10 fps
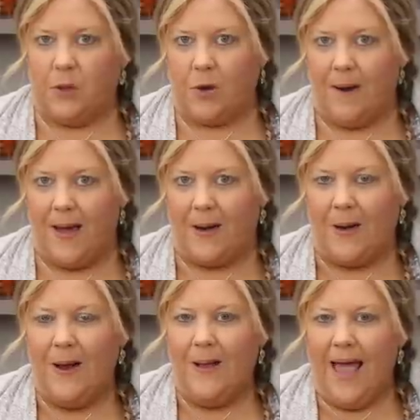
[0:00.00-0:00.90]
with the dry
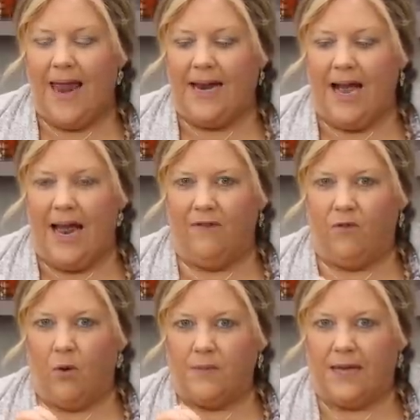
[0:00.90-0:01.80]
batter and it kind of
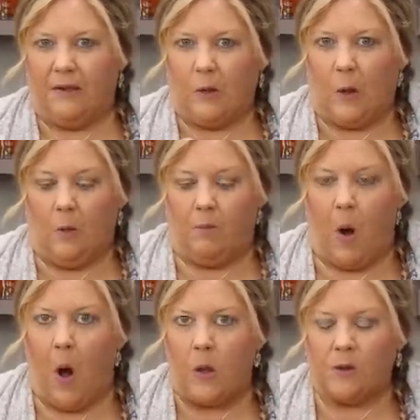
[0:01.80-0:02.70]
forms like a little
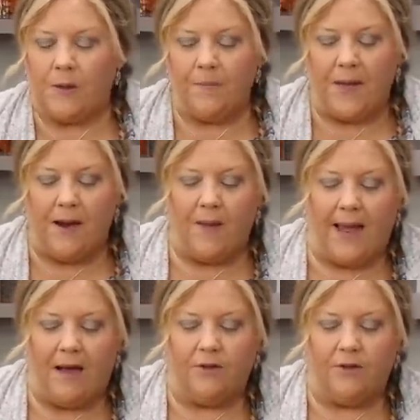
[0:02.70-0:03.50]
ball or something on the